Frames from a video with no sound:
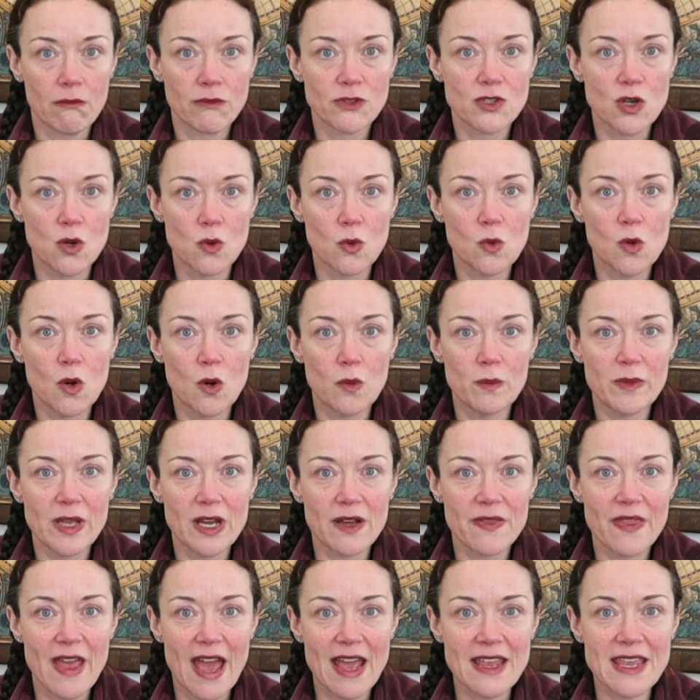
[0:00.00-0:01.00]
Don't quote me
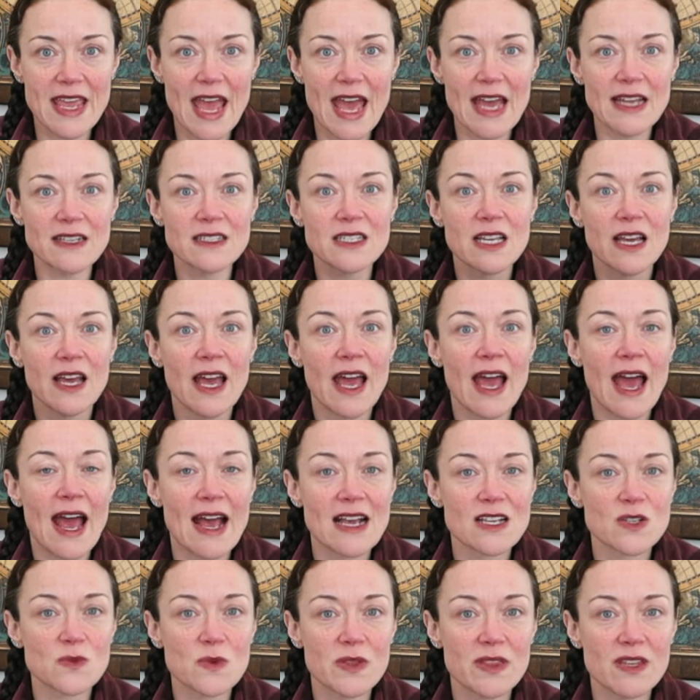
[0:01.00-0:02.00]
on that yet.
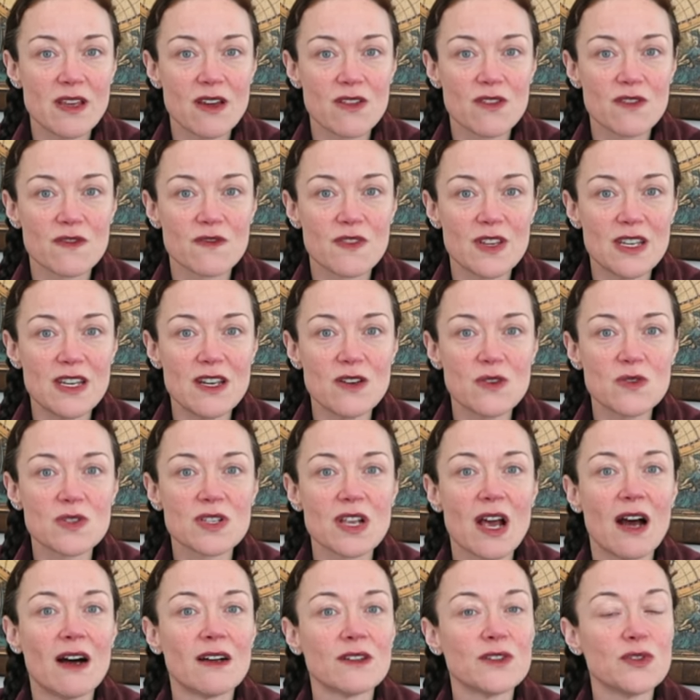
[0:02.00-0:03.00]
As with the other
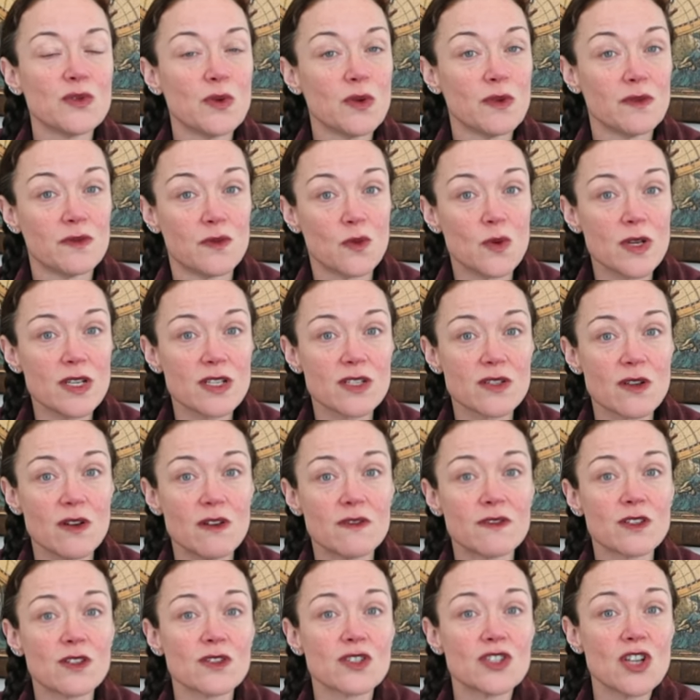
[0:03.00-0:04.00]
videos, I'll do a
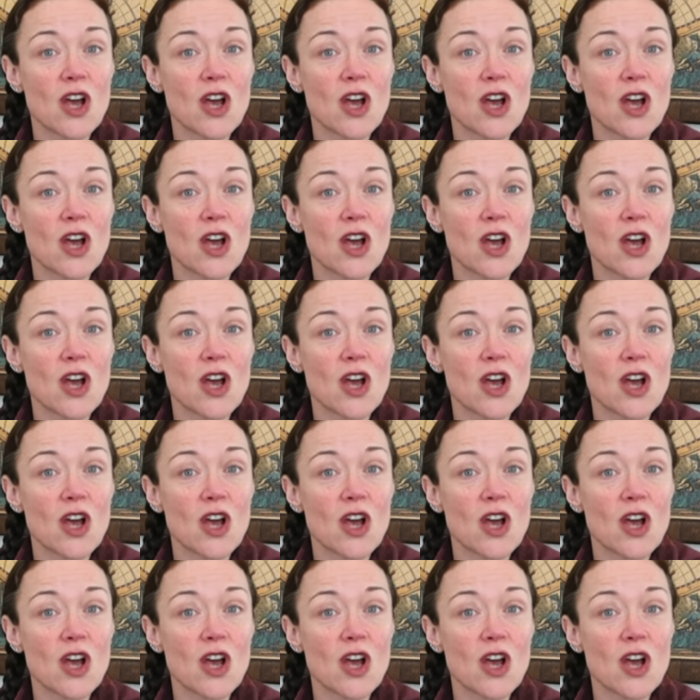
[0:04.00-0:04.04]
voiceover